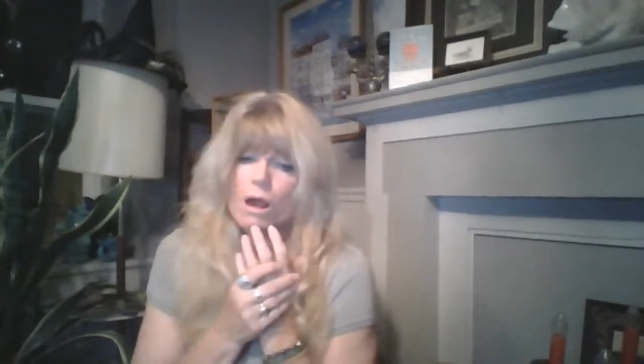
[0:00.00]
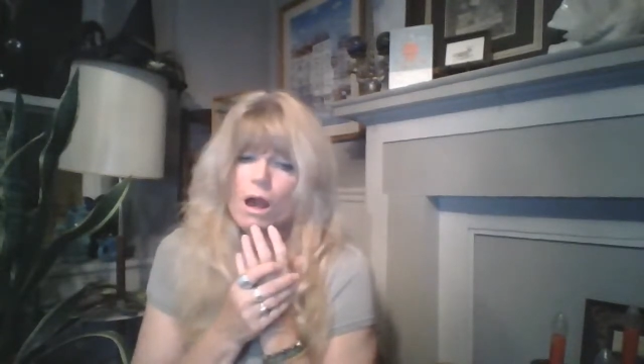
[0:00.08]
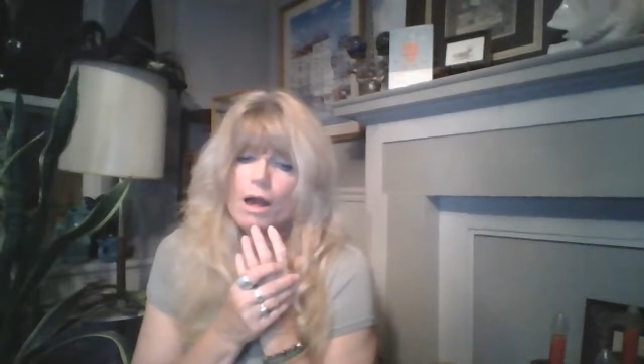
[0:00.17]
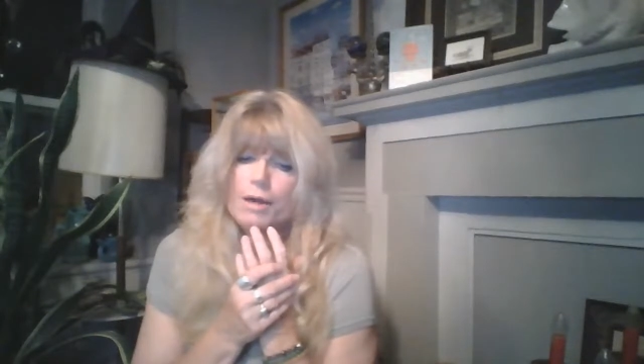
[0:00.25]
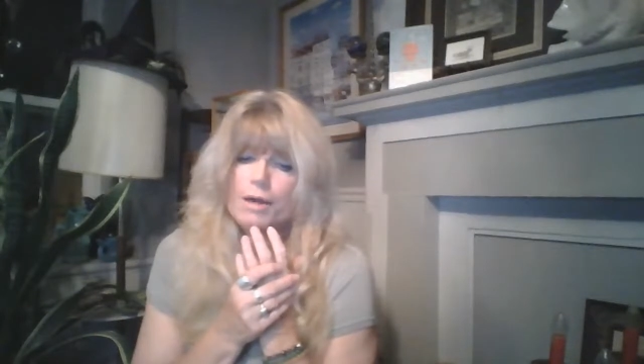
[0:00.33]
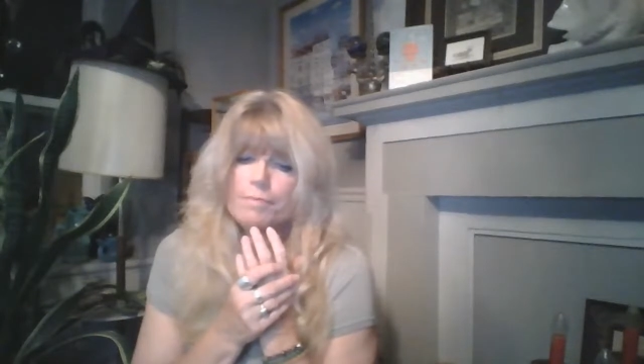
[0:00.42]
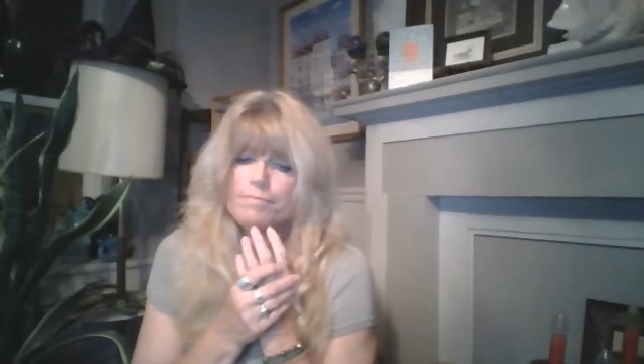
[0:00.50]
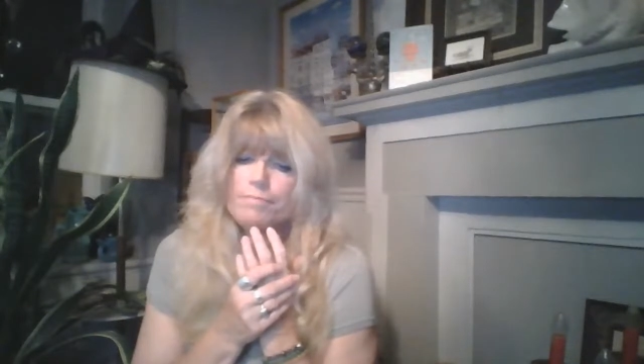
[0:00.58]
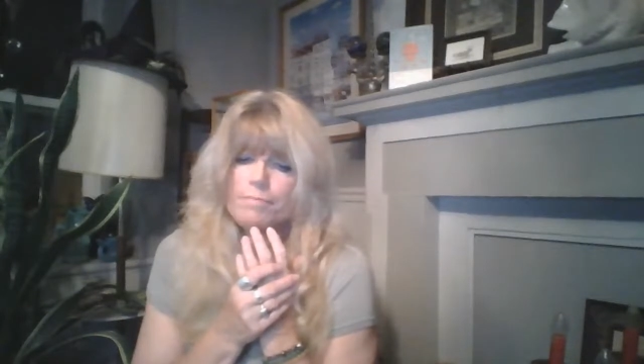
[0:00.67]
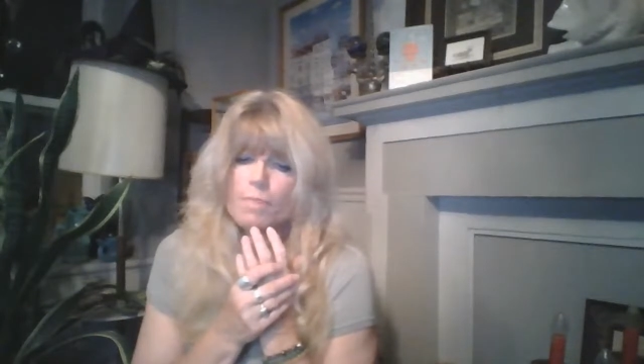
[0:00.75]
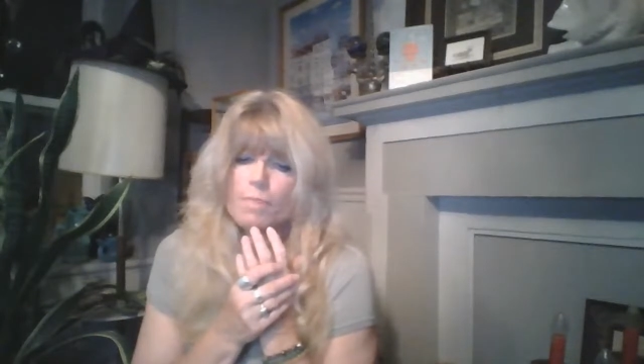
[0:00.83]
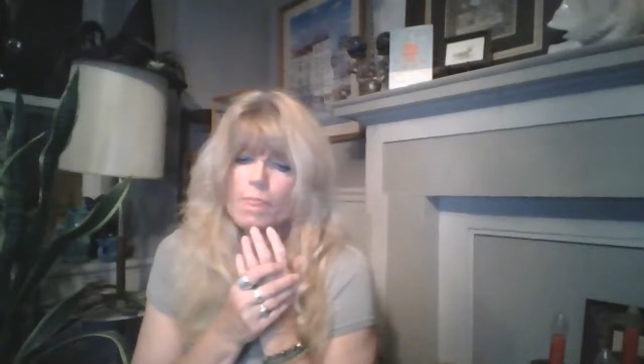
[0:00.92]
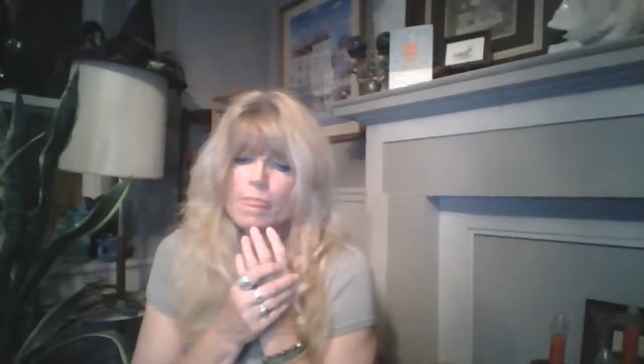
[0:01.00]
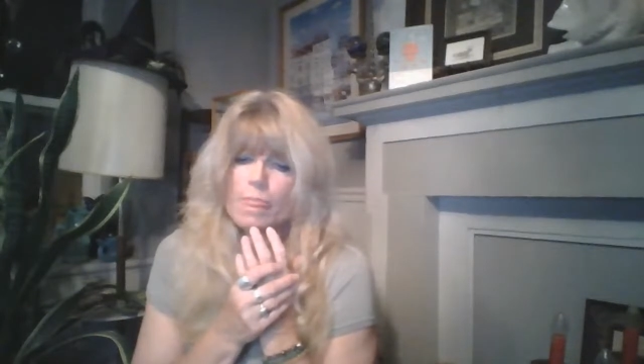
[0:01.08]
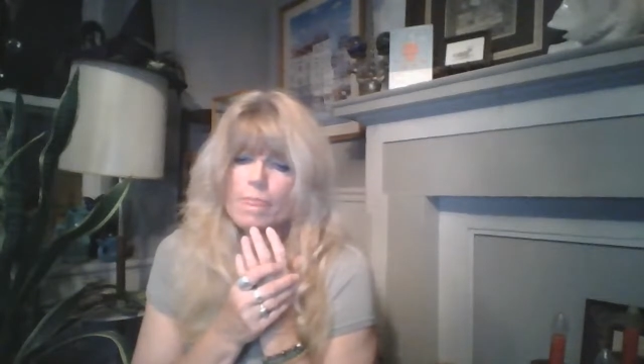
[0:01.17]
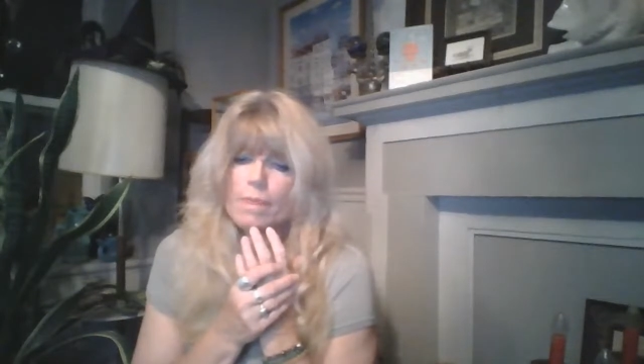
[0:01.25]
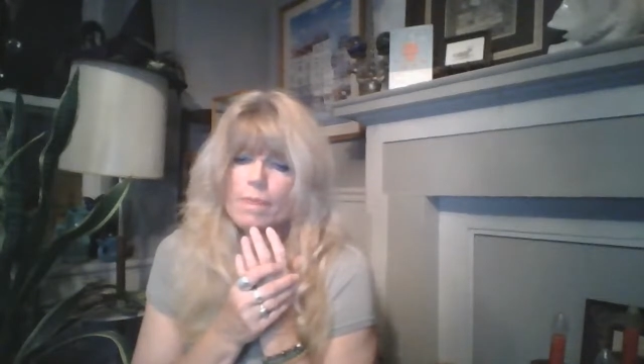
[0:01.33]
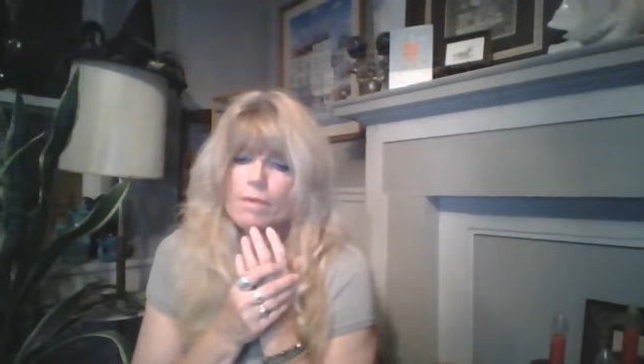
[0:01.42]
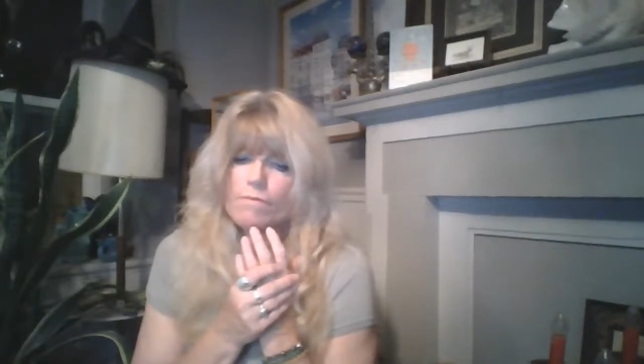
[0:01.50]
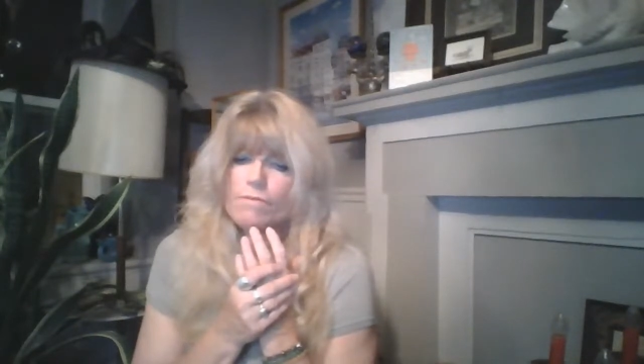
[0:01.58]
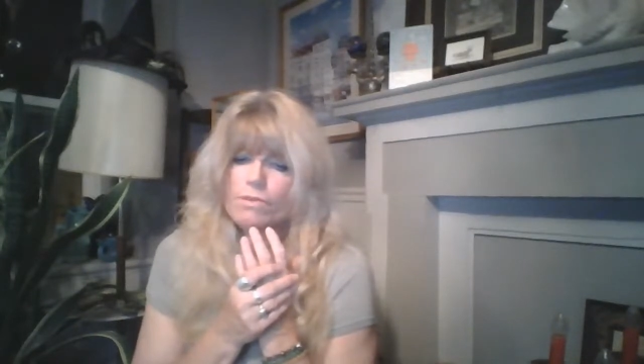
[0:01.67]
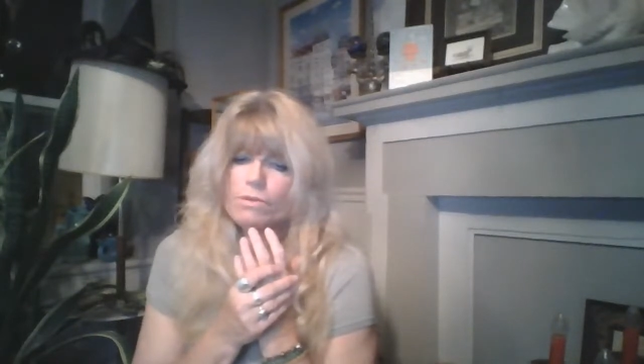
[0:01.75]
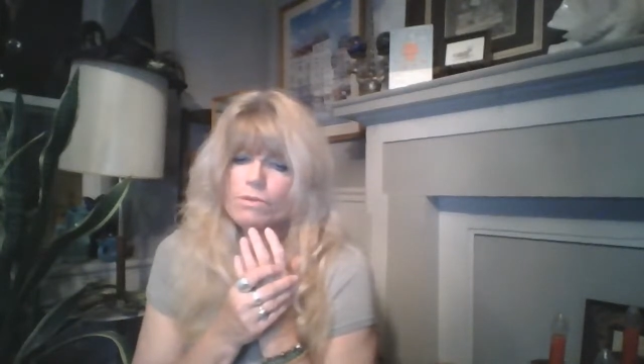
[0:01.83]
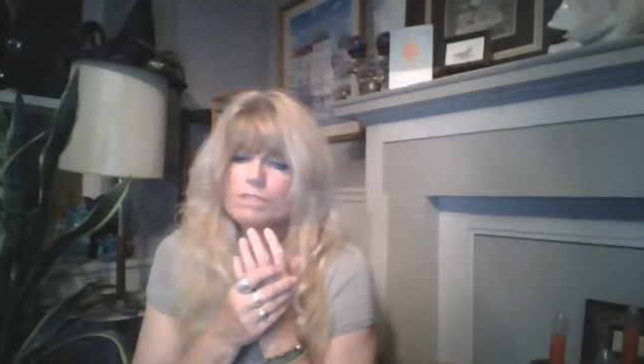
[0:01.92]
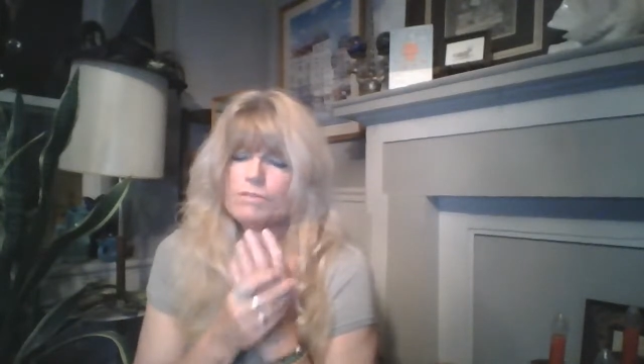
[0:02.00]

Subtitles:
But those of